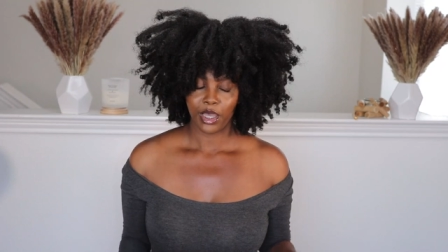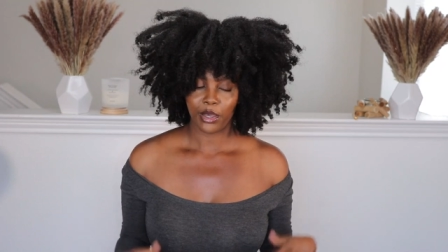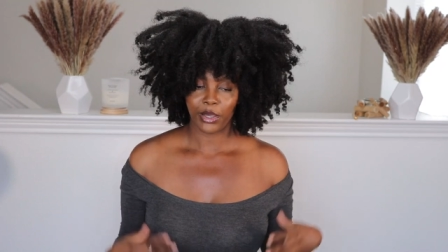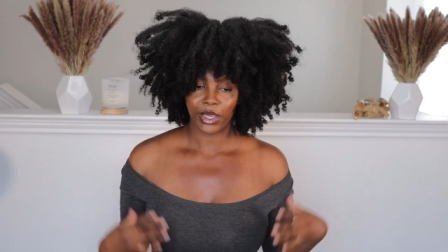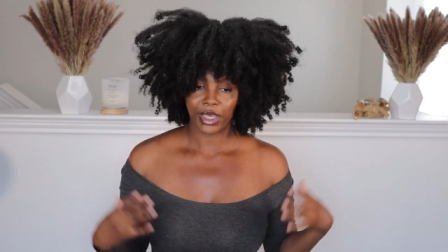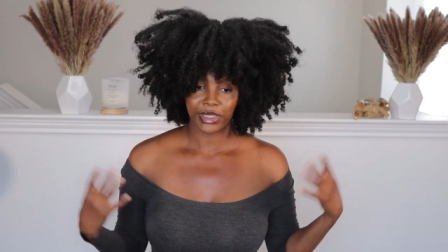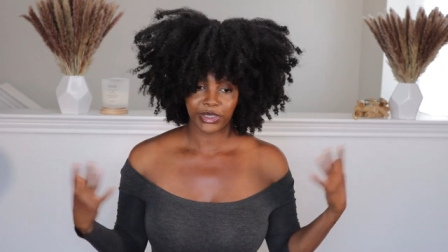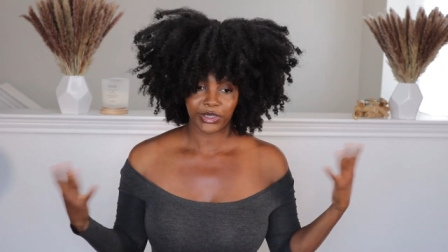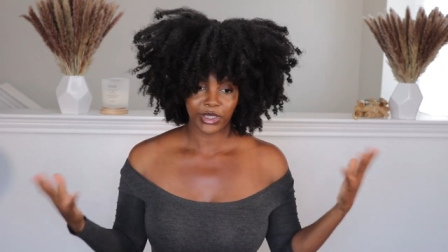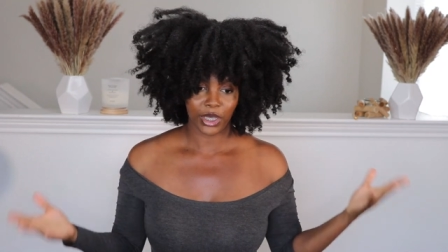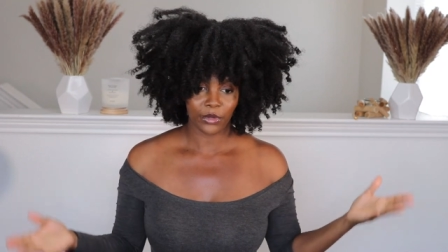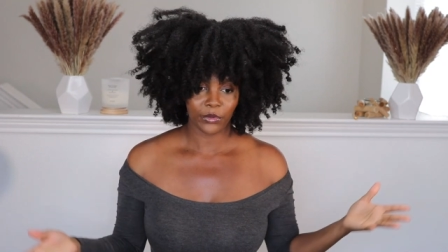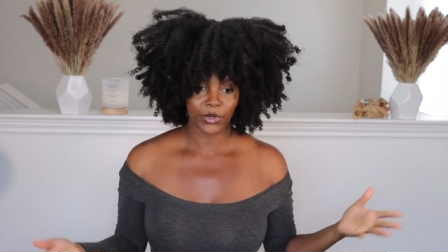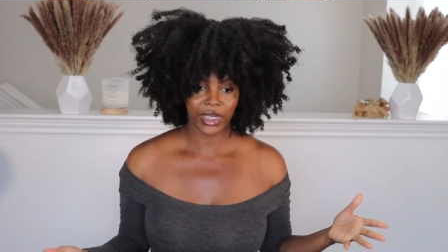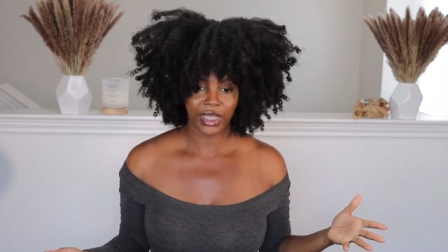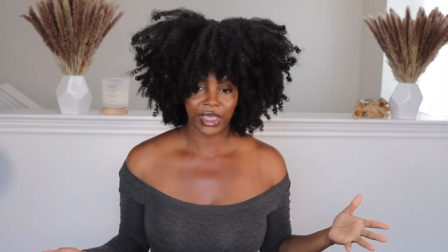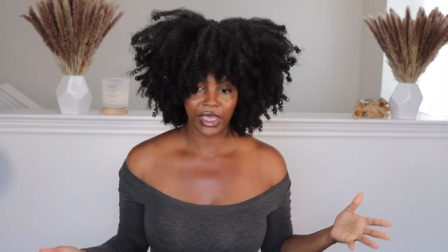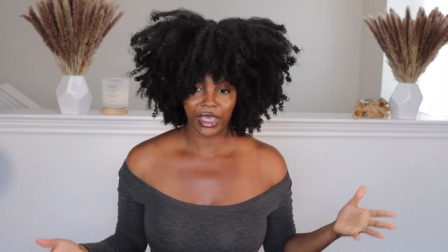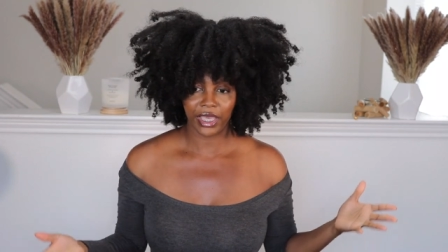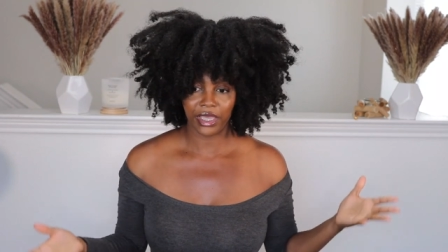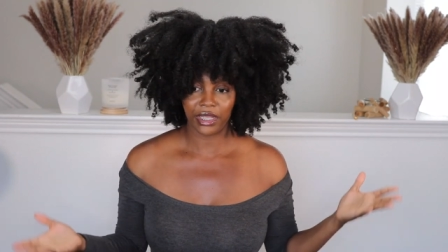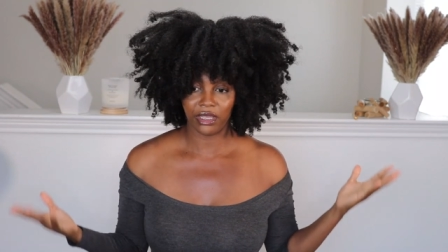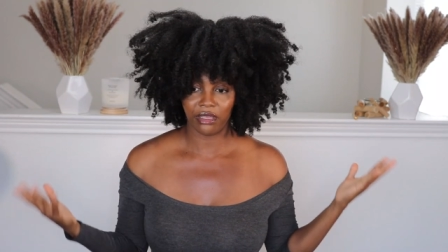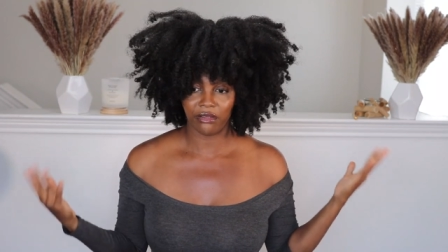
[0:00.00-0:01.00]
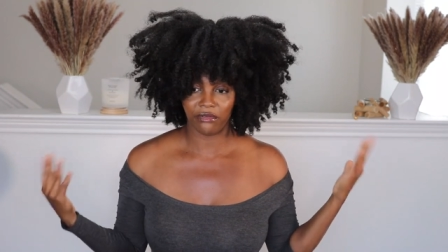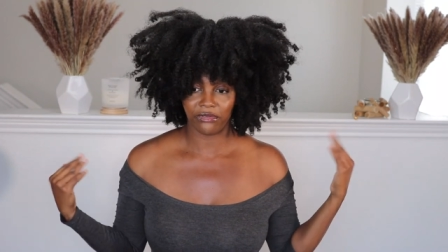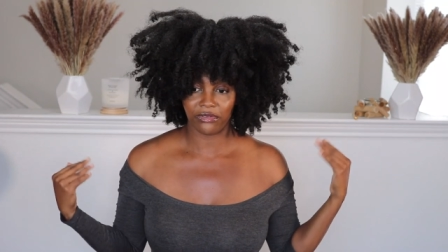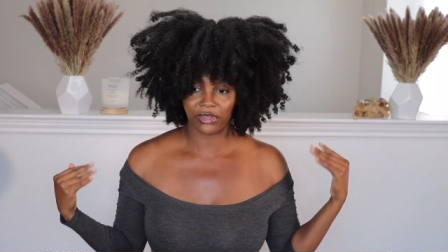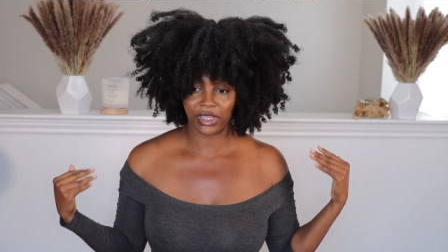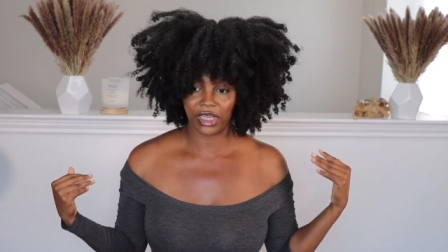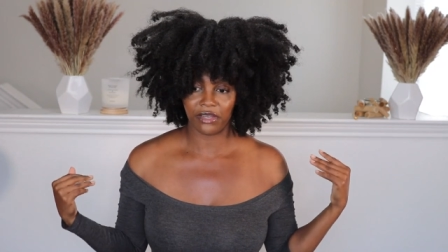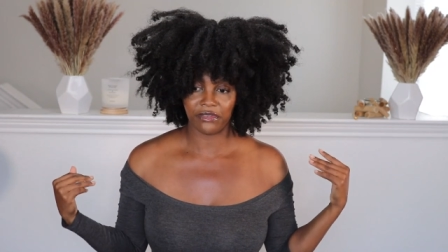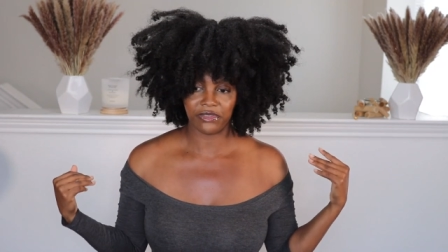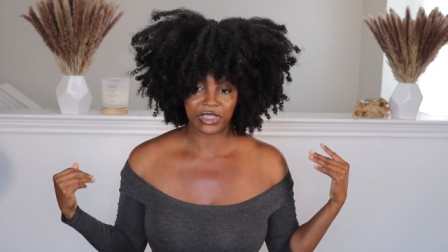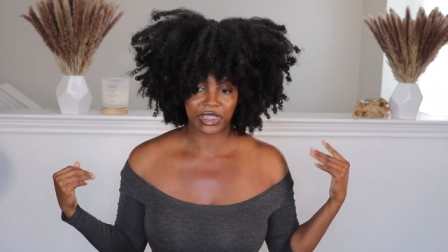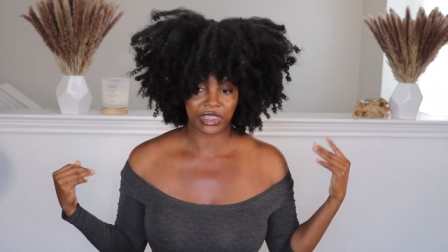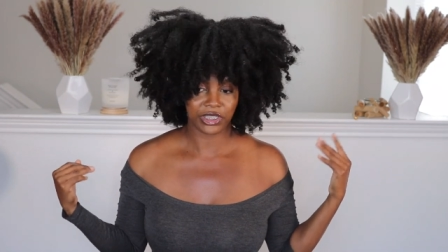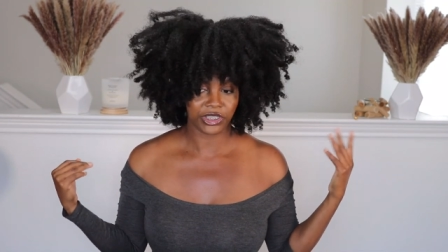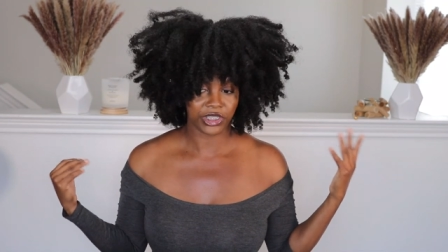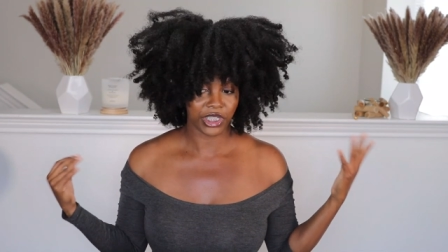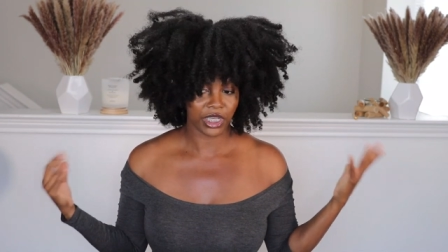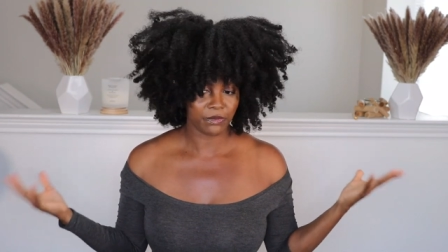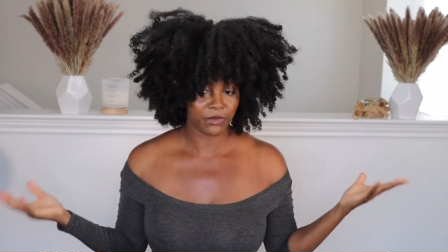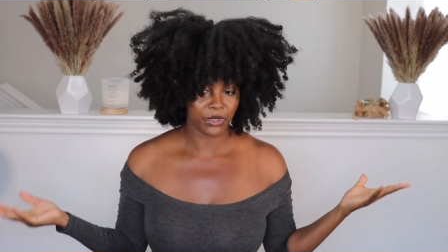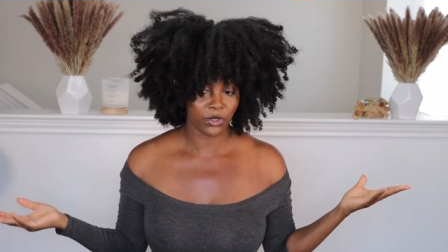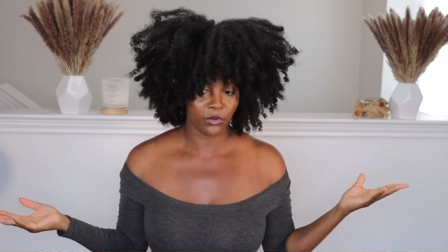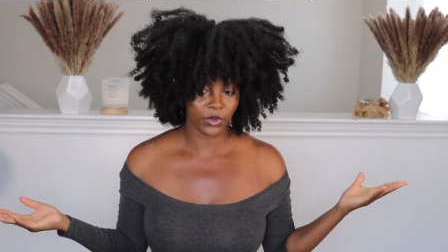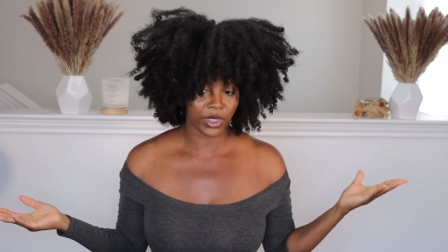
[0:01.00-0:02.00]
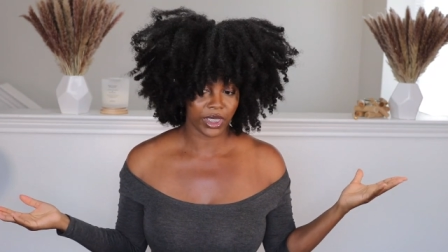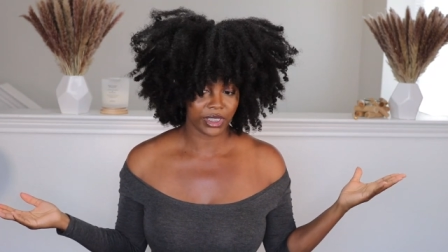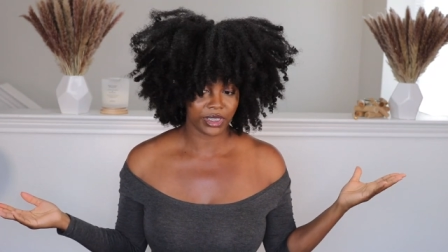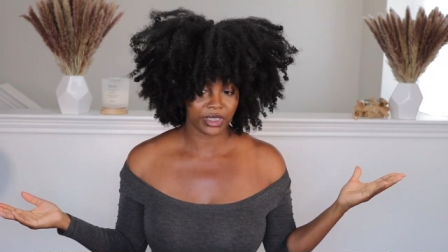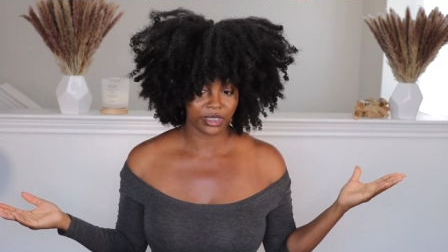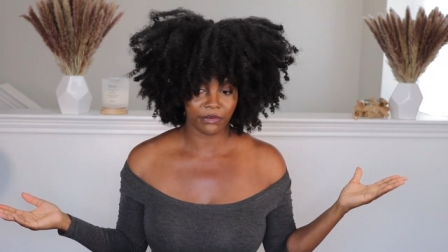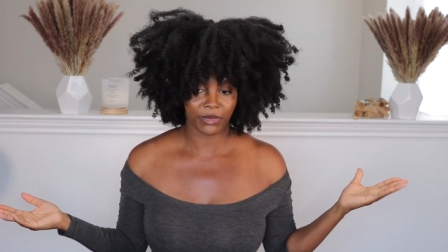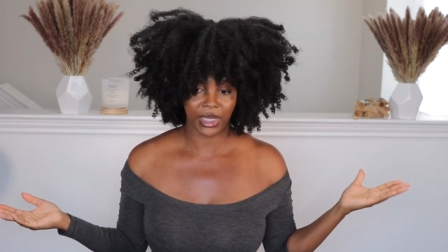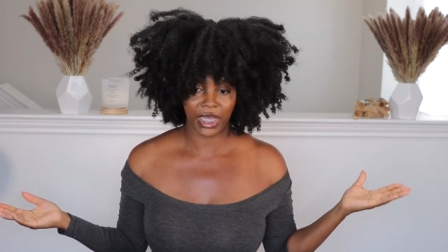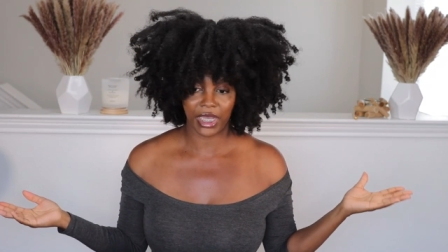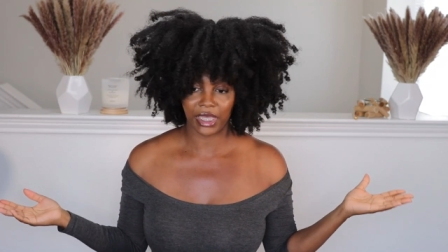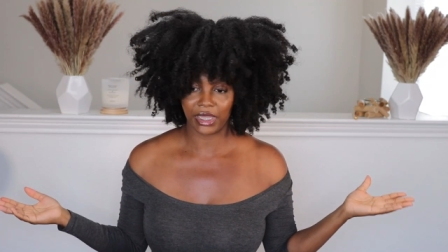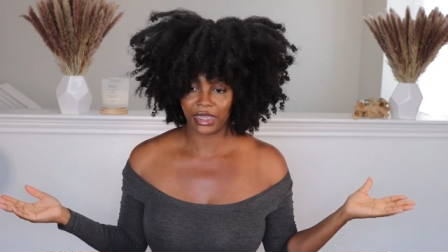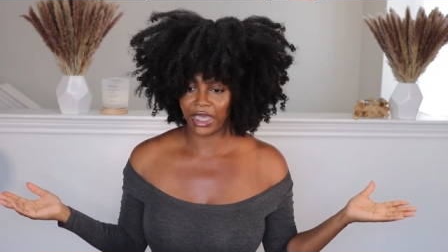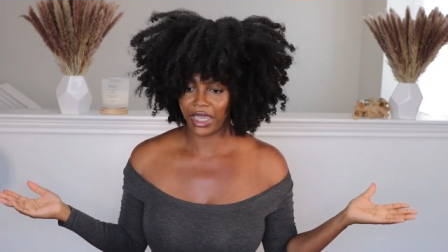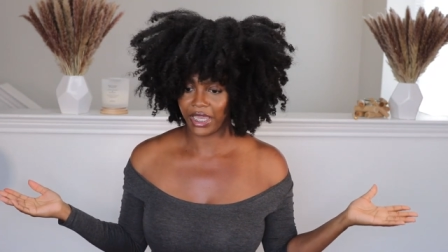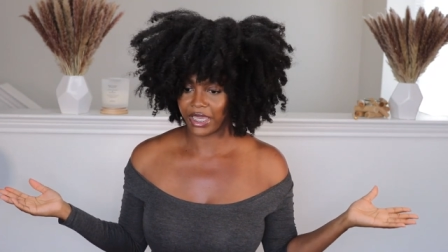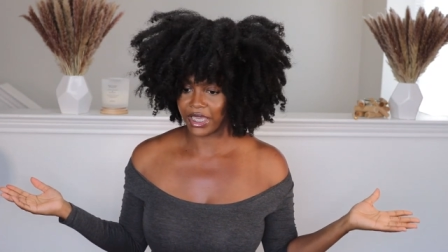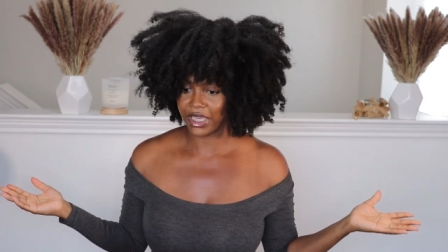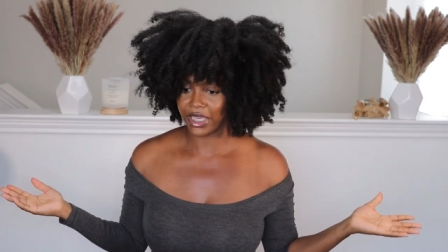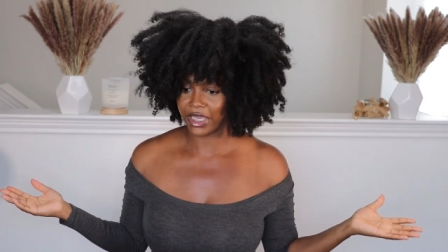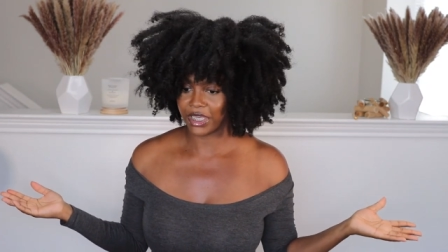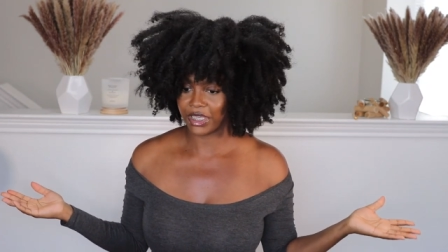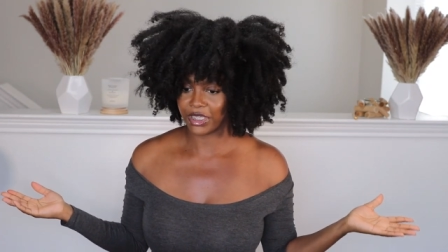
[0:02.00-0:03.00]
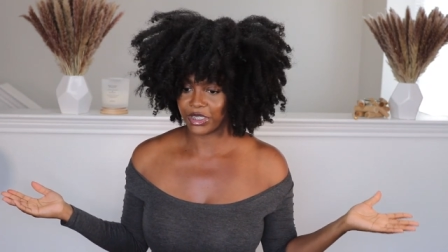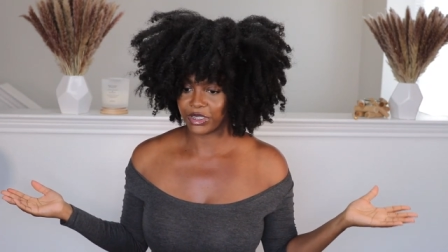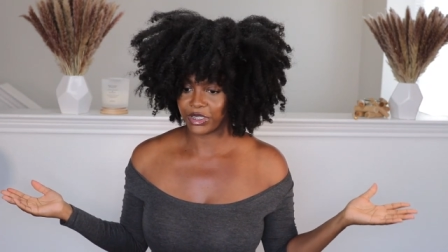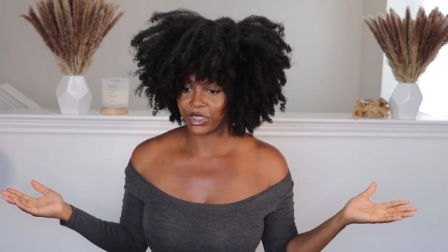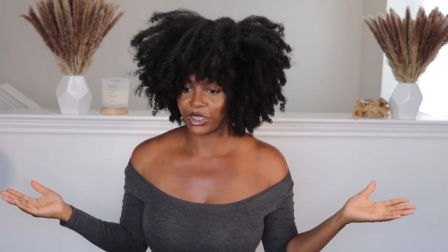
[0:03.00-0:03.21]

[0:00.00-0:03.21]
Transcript: Okay, so I went ahead and fluffed and shaped the wig to my liking.